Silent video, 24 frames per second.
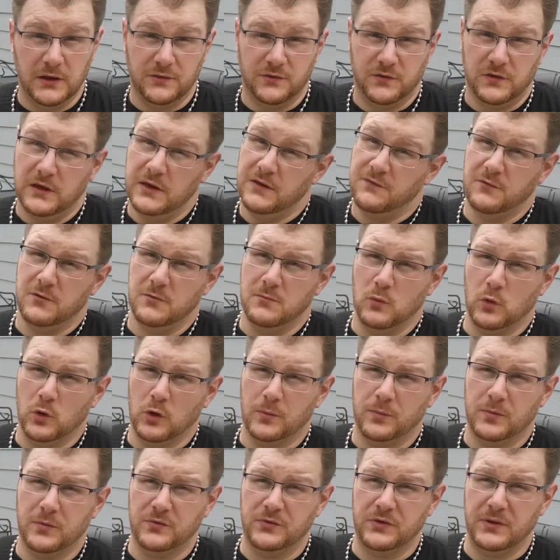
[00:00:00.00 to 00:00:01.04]
as the even
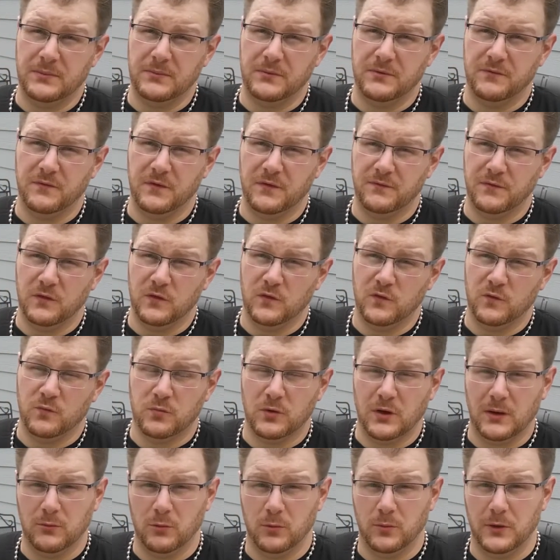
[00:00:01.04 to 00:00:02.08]
more perceptive of you have
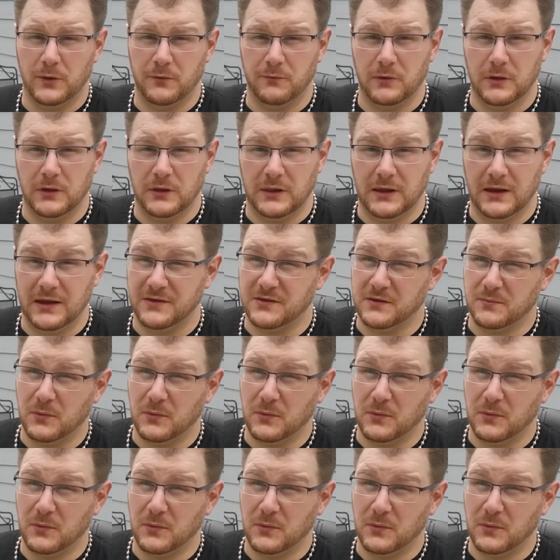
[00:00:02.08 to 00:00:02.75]
probably realized,